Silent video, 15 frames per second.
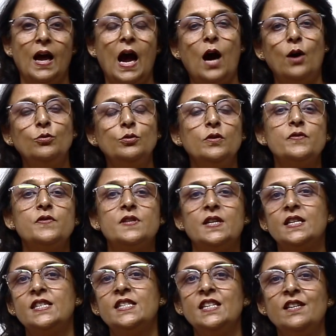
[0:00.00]
Out of
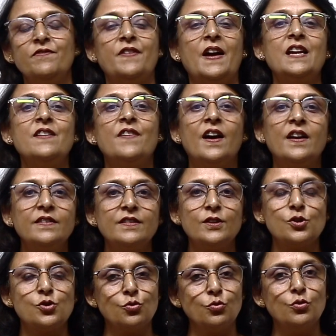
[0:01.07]

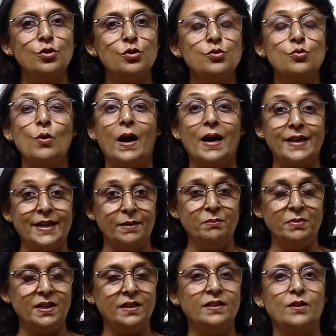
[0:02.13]
6,500 students who
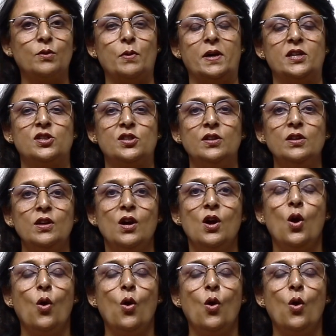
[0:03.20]
attempted the question,